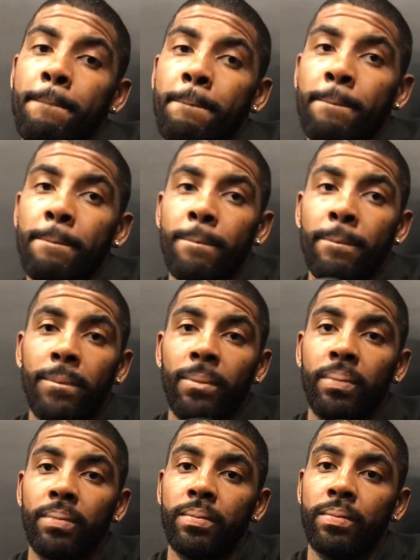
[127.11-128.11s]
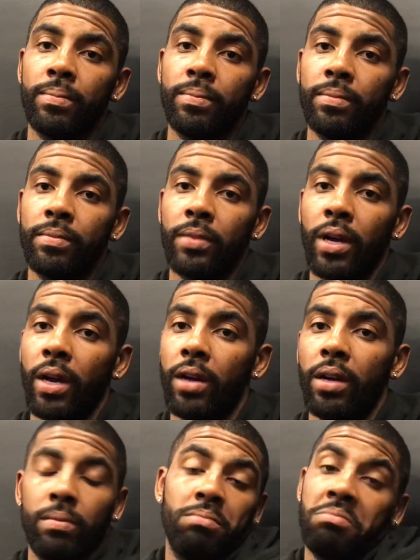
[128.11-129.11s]
Like they they weren't expecting I,
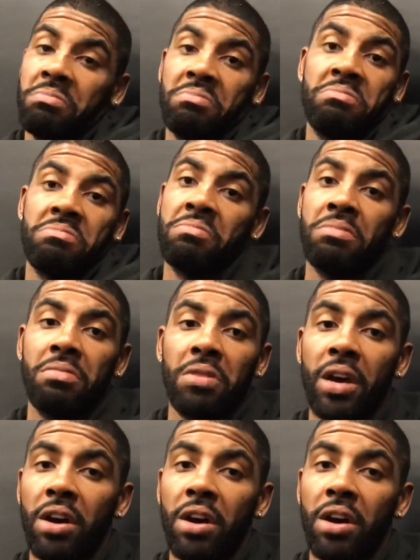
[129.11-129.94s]
you to uh, make as many as you did?